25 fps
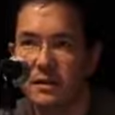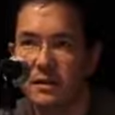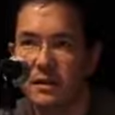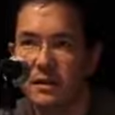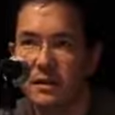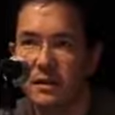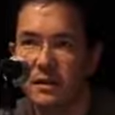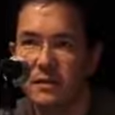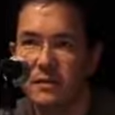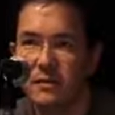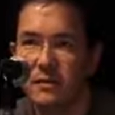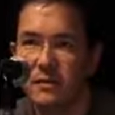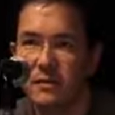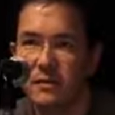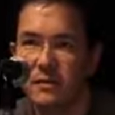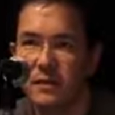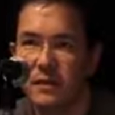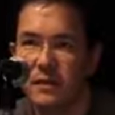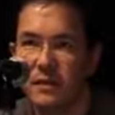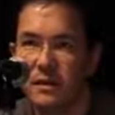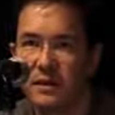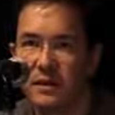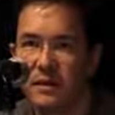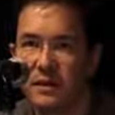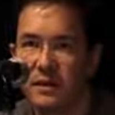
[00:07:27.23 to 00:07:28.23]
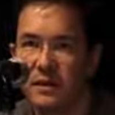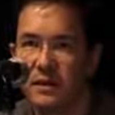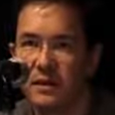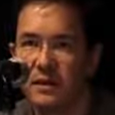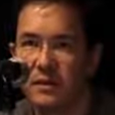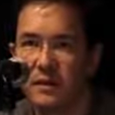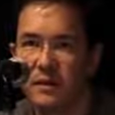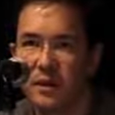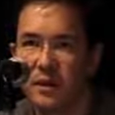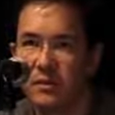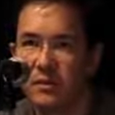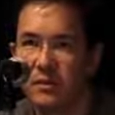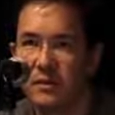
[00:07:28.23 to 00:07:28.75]
It's like a
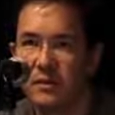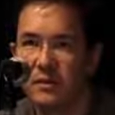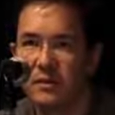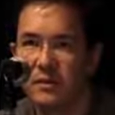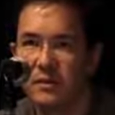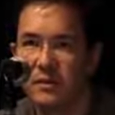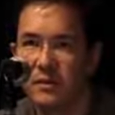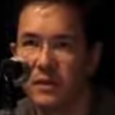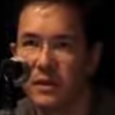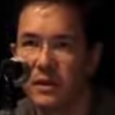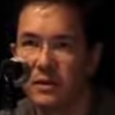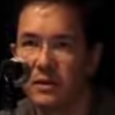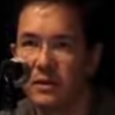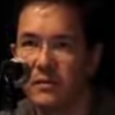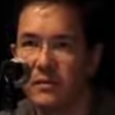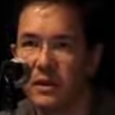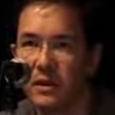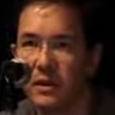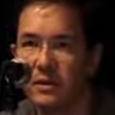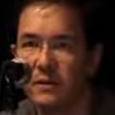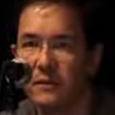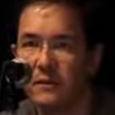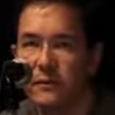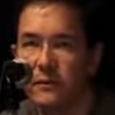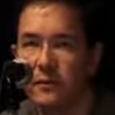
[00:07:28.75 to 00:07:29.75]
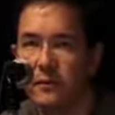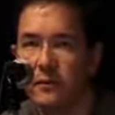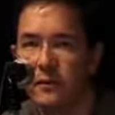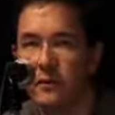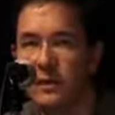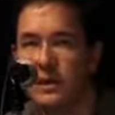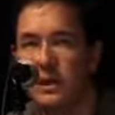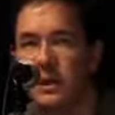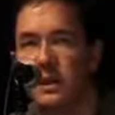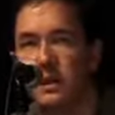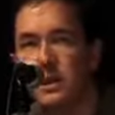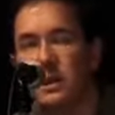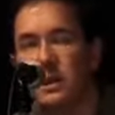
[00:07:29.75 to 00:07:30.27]
tennis match, constantly going back and forth.